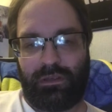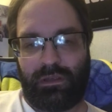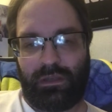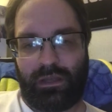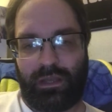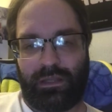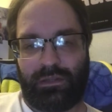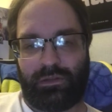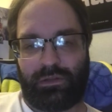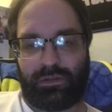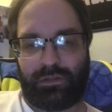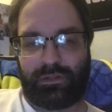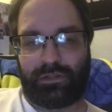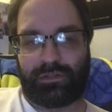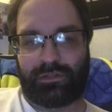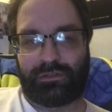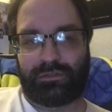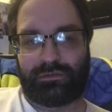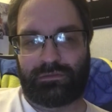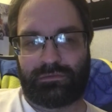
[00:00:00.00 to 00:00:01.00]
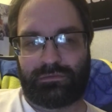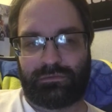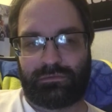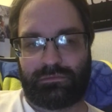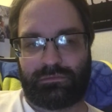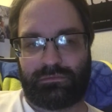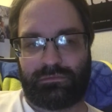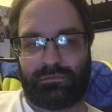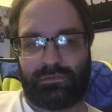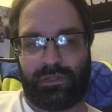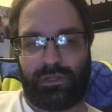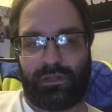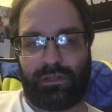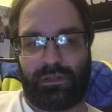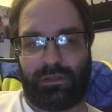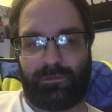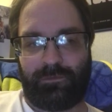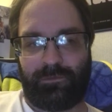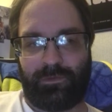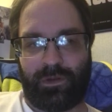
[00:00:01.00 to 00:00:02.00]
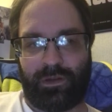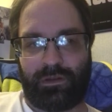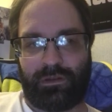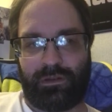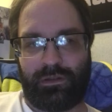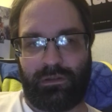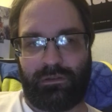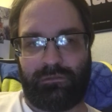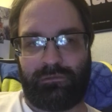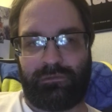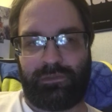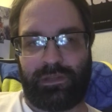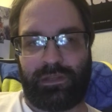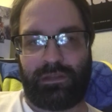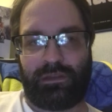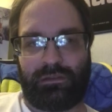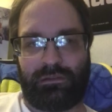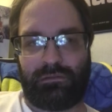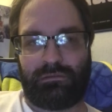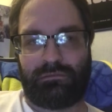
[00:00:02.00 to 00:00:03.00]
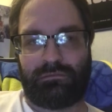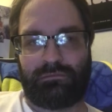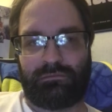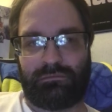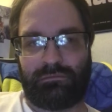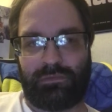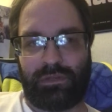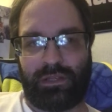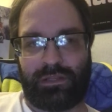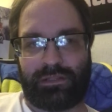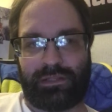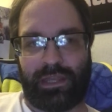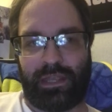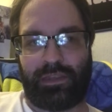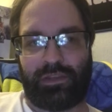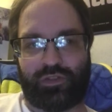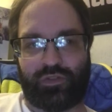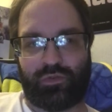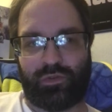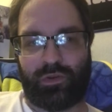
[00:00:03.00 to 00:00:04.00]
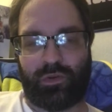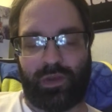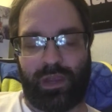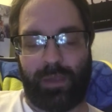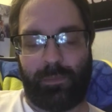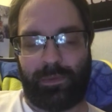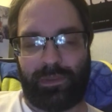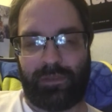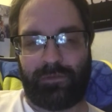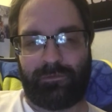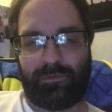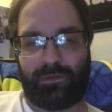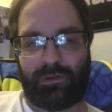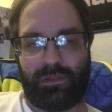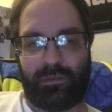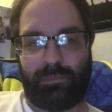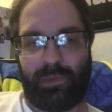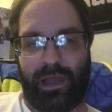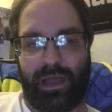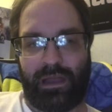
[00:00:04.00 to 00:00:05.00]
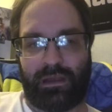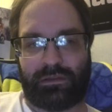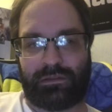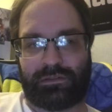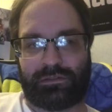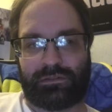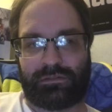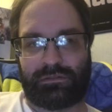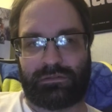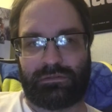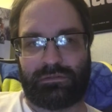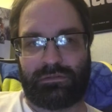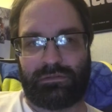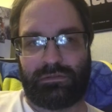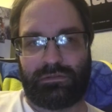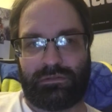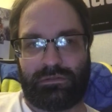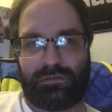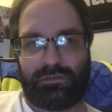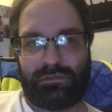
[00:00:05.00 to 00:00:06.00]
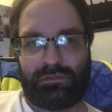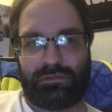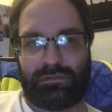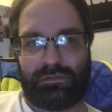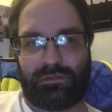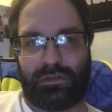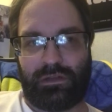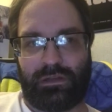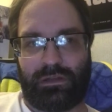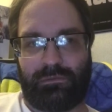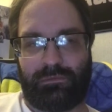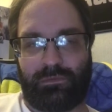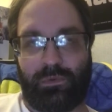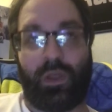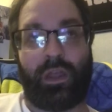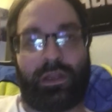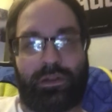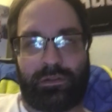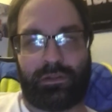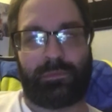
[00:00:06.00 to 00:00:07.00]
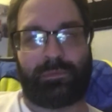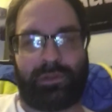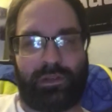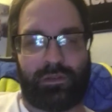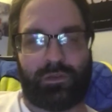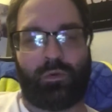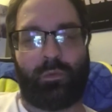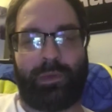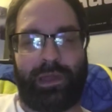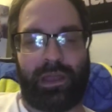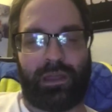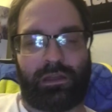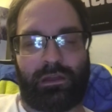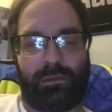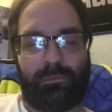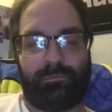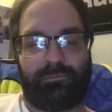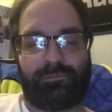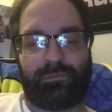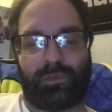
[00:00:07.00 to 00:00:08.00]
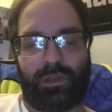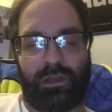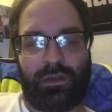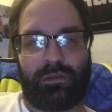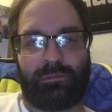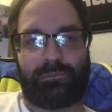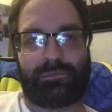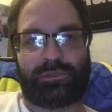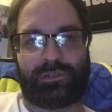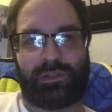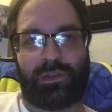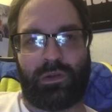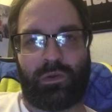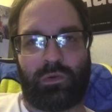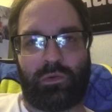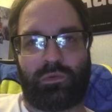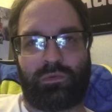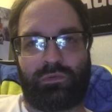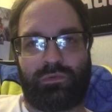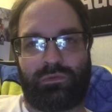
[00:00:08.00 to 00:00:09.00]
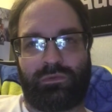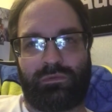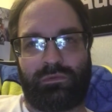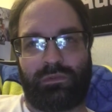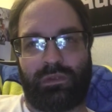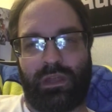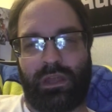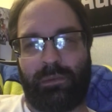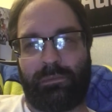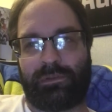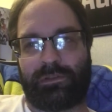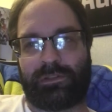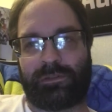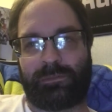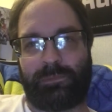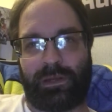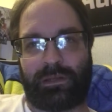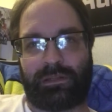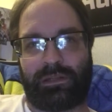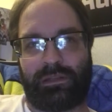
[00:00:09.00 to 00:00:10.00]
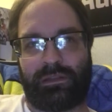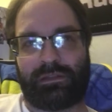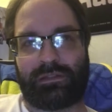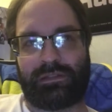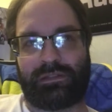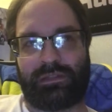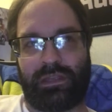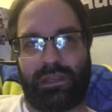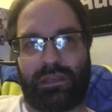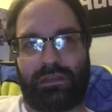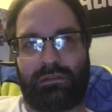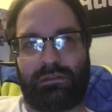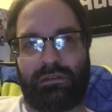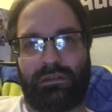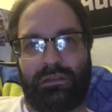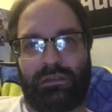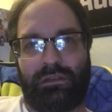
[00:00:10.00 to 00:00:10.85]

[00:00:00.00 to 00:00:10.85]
I look, and the front of the inside the shrink wrap on the front of the box. Well, let me go back up. So I'm inspecting this thing.